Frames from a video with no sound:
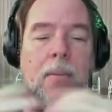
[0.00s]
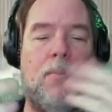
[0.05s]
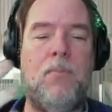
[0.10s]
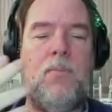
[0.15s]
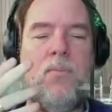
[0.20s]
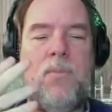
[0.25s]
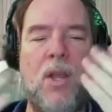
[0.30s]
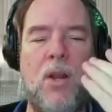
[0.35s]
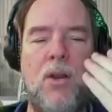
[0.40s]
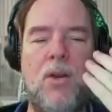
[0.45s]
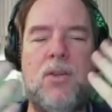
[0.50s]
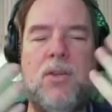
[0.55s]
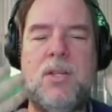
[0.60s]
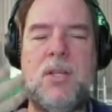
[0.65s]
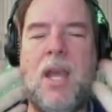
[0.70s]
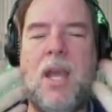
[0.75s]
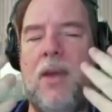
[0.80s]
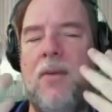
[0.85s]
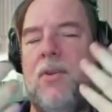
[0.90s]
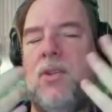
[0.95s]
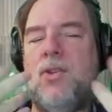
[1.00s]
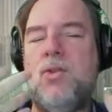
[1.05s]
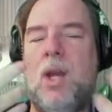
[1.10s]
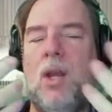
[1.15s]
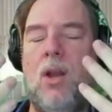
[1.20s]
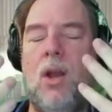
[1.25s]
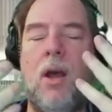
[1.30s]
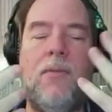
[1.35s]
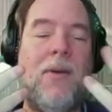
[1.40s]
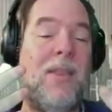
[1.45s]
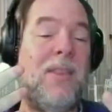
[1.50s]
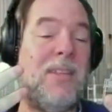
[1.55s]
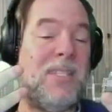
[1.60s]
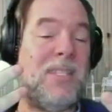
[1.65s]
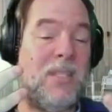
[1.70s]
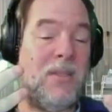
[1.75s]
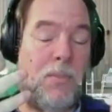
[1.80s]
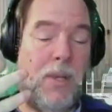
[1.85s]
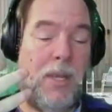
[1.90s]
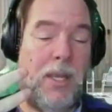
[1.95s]
There's kind of a trade-off on the
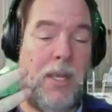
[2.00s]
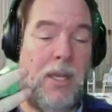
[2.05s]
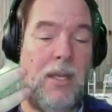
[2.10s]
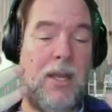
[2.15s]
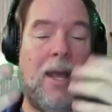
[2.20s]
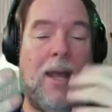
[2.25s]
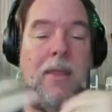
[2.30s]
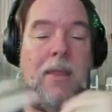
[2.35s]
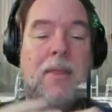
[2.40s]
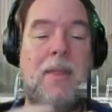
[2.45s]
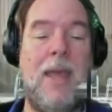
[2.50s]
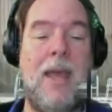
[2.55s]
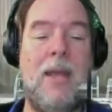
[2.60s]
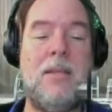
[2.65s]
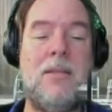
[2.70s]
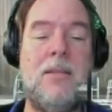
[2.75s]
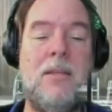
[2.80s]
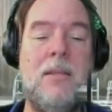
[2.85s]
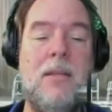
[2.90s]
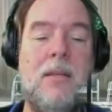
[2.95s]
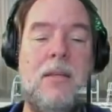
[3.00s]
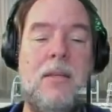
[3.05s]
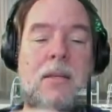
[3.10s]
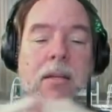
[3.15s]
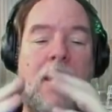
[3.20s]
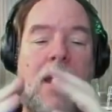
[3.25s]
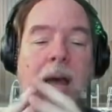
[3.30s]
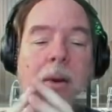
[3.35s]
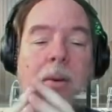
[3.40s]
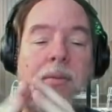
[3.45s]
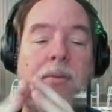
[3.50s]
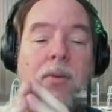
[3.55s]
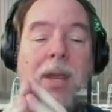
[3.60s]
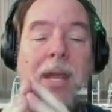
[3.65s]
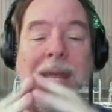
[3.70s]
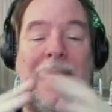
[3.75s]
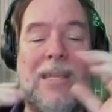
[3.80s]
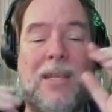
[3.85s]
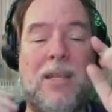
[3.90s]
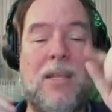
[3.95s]
speed on that. However,
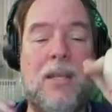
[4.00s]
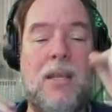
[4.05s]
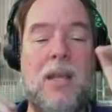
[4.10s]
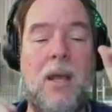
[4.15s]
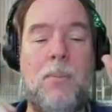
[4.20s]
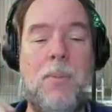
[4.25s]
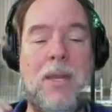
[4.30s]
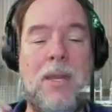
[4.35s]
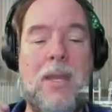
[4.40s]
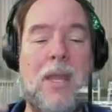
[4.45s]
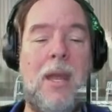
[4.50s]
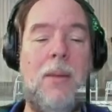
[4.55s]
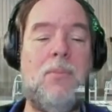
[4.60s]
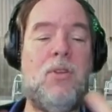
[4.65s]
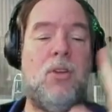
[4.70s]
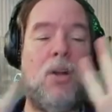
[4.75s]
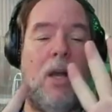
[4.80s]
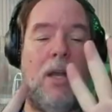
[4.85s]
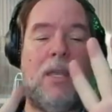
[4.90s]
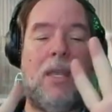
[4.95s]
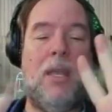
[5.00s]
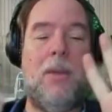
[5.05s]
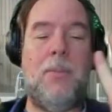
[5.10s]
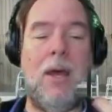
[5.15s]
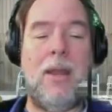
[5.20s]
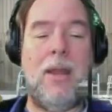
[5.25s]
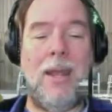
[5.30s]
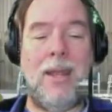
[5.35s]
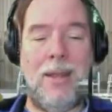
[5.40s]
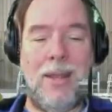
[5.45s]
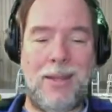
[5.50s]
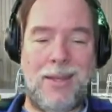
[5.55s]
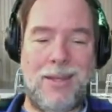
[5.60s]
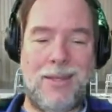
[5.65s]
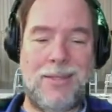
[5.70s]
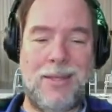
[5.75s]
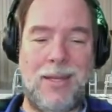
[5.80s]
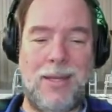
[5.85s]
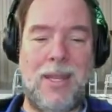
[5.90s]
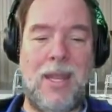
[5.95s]
in the company that I'm talking about, like I
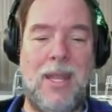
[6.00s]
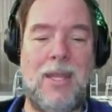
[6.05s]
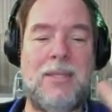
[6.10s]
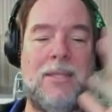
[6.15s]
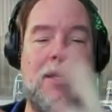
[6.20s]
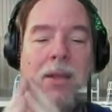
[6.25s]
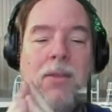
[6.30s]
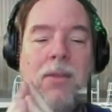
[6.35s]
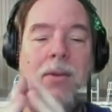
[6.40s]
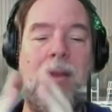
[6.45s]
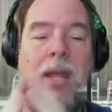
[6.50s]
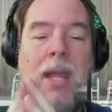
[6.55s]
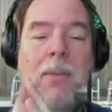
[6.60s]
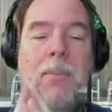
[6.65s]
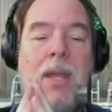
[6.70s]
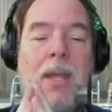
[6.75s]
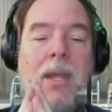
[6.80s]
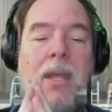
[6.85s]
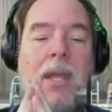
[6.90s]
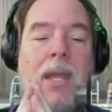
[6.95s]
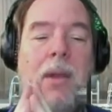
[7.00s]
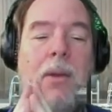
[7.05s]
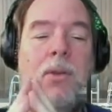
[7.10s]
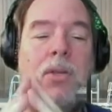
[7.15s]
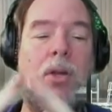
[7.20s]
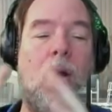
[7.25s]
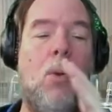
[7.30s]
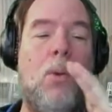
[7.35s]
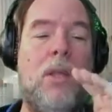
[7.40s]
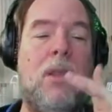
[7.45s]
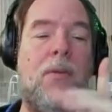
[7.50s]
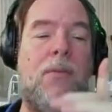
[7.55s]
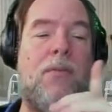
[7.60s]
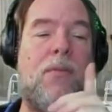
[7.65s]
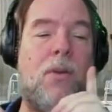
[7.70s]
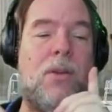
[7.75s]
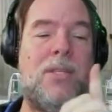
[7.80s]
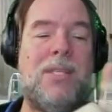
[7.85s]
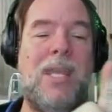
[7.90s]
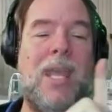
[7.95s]
said, can't say their name, it was only the
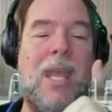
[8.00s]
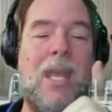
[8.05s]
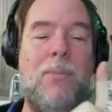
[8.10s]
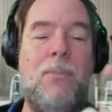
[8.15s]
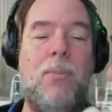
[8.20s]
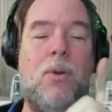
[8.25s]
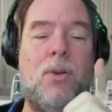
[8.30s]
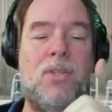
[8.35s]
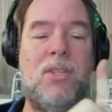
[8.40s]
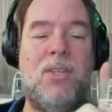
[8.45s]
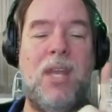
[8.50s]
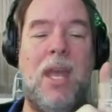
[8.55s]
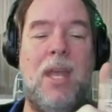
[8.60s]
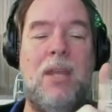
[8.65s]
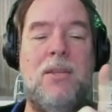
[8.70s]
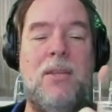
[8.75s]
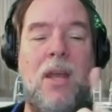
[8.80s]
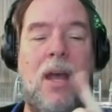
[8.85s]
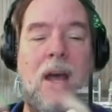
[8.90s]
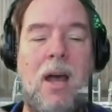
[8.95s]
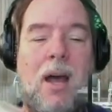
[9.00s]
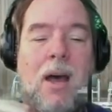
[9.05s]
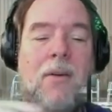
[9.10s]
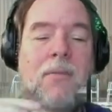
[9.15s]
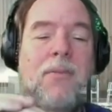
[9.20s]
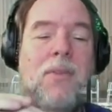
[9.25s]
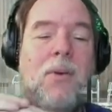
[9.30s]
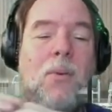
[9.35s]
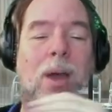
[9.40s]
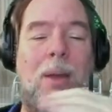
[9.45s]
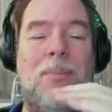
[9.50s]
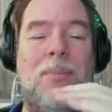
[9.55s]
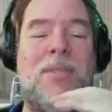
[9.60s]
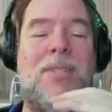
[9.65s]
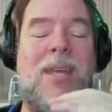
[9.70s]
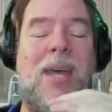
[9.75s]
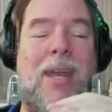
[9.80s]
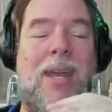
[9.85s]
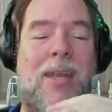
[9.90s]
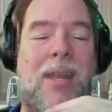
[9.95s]
first 10% of the
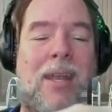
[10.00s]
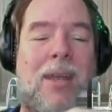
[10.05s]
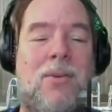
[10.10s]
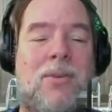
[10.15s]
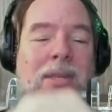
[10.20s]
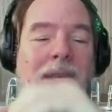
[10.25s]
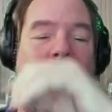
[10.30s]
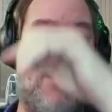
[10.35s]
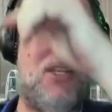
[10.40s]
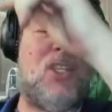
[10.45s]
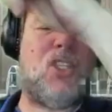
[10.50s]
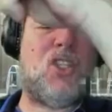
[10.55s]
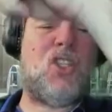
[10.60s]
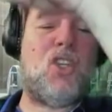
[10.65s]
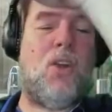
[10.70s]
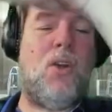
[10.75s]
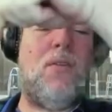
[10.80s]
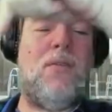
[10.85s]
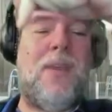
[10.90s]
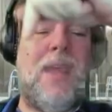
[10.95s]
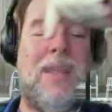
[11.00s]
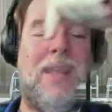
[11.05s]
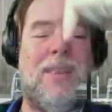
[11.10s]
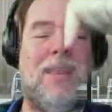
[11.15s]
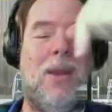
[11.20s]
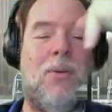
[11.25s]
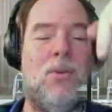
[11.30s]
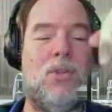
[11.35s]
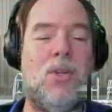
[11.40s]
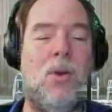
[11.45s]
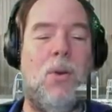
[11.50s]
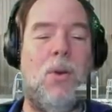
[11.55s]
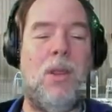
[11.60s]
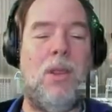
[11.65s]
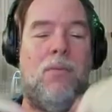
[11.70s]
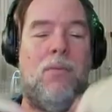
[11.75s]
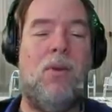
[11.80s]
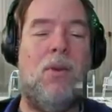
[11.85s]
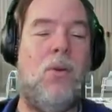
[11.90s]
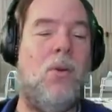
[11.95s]
website. It was a survey that it was going
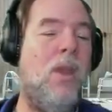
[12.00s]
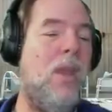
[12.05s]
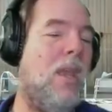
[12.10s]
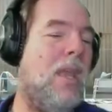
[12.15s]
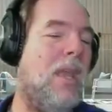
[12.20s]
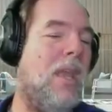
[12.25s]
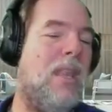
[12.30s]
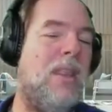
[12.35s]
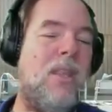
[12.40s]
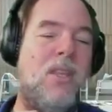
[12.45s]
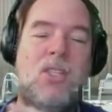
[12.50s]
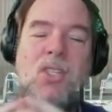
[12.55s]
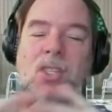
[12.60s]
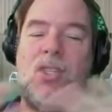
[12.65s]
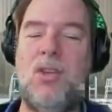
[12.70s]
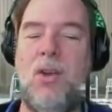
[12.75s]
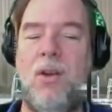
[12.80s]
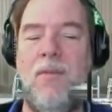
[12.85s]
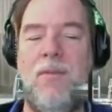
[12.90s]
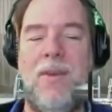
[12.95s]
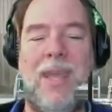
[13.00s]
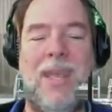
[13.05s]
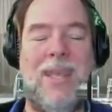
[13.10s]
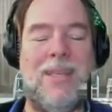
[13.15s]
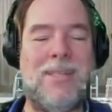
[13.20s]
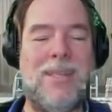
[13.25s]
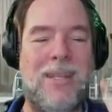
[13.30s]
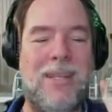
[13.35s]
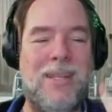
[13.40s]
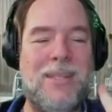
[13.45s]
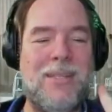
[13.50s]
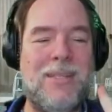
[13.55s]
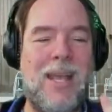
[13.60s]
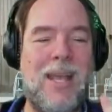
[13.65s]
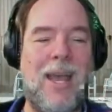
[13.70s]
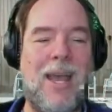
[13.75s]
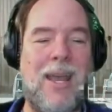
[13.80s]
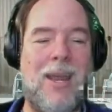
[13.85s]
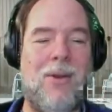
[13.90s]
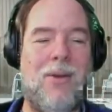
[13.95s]
through. The survey is
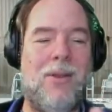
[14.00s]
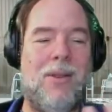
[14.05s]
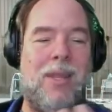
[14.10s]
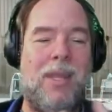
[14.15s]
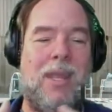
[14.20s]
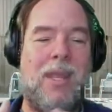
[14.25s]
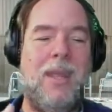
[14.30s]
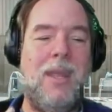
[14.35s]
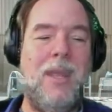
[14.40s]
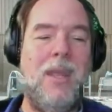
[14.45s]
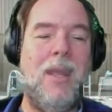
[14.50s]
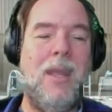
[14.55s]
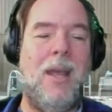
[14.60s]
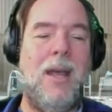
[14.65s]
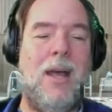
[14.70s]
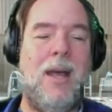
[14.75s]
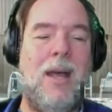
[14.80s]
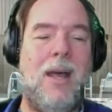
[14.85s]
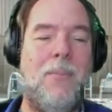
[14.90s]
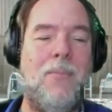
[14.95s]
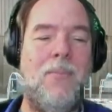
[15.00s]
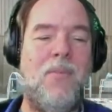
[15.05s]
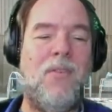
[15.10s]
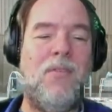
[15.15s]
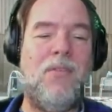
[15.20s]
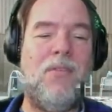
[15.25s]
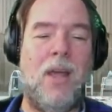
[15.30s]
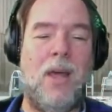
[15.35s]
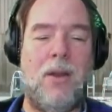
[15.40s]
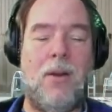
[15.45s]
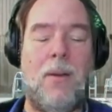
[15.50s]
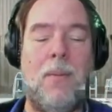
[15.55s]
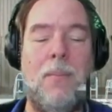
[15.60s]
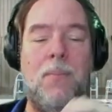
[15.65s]
entirely Flutter,